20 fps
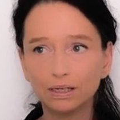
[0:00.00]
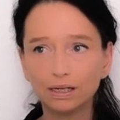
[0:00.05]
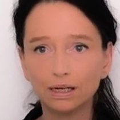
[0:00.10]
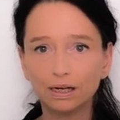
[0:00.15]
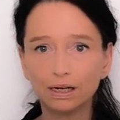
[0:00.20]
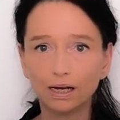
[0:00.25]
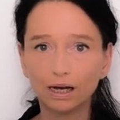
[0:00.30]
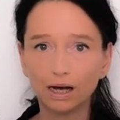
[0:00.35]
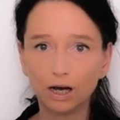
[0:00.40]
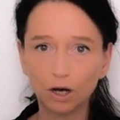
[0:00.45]

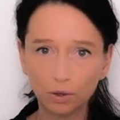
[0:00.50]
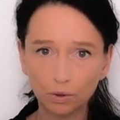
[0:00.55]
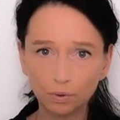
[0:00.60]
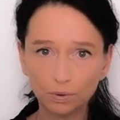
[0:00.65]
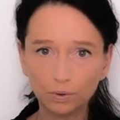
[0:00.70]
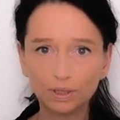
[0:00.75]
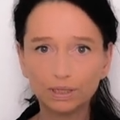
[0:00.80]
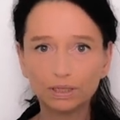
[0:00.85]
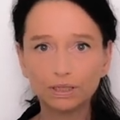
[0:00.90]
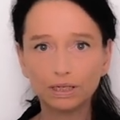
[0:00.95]

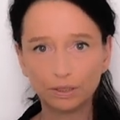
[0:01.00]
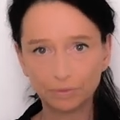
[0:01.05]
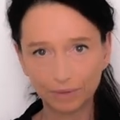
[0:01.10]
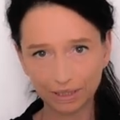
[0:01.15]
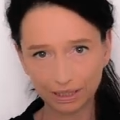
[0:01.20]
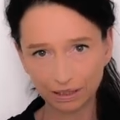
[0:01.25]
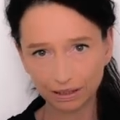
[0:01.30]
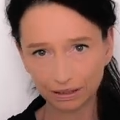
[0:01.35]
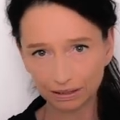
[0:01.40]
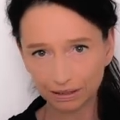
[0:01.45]
how
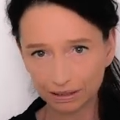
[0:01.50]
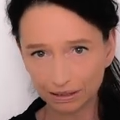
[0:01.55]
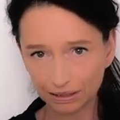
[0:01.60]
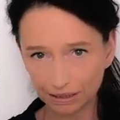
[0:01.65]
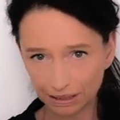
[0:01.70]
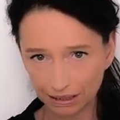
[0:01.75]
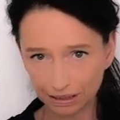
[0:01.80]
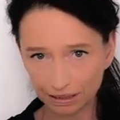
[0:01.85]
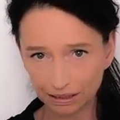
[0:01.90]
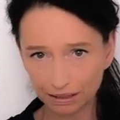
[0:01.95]
Heraclitus
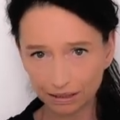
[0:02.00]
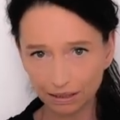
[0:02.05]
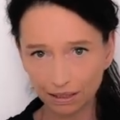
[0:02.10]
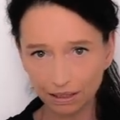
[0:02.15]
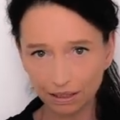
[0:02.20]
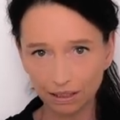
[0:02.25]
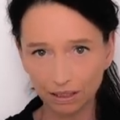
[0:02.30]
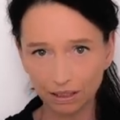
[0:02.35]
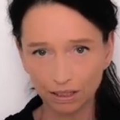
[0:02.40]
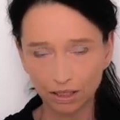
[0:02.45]
thinks
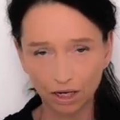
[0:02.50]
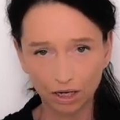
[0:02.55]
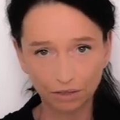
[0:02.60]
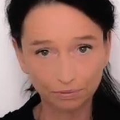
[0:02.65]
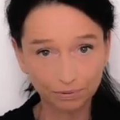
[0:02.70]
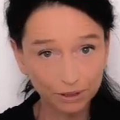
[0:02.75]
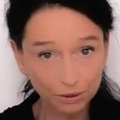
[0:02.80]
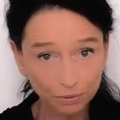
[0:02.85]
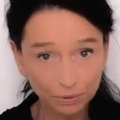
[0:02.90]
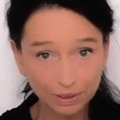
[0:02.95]
of
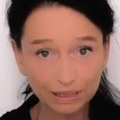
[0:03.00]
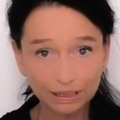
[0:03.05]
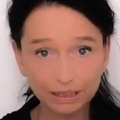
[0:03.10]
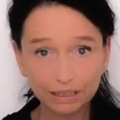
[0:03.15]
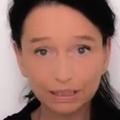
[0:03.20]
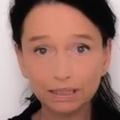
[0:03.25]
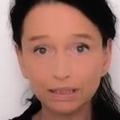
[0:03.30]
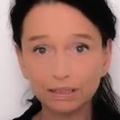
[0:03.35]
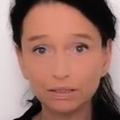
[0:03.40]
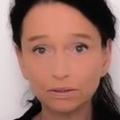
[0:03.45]

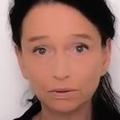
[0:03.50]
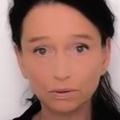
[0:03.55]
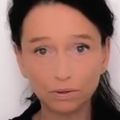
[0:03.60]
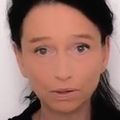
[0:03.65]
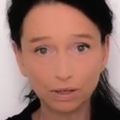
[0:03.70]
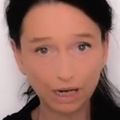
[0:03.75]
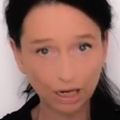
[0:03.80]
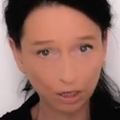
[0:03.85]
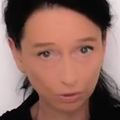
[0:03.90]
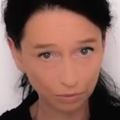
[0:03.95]
unity or
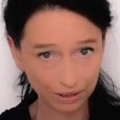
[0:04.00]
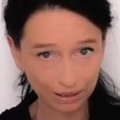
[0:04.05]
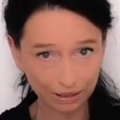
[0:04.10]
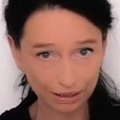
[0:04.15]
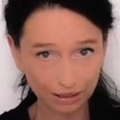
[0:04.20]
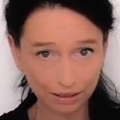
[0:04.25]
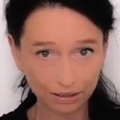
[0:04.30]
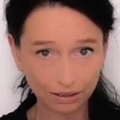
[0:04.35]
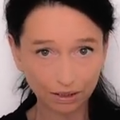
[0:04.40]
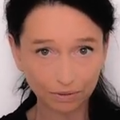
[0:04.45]
how he
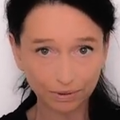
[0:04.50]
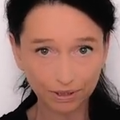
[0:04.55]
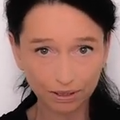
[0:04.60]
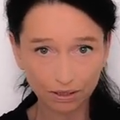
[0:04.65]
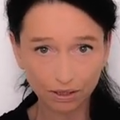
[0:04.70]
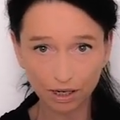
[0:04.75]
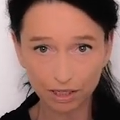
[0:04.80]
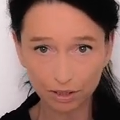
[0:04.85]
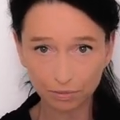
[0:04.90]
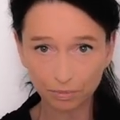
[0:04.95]
thinks of the
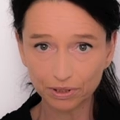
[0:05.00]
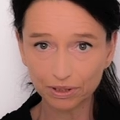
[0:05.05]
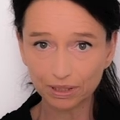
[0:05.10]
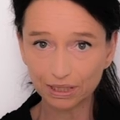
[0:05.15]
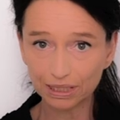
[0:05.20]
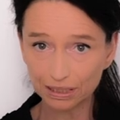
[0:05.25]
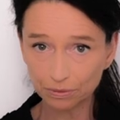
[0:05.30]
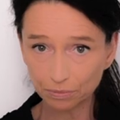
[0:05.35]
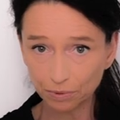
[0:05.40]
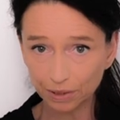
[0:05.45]
cosmos
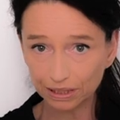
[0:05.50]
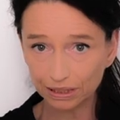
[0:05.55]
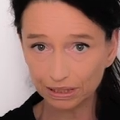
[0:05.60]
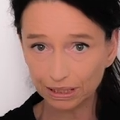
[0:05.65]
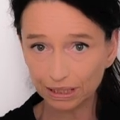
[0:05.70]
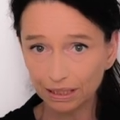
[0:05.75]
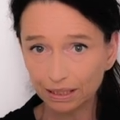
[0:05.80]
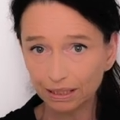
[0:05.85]
as one.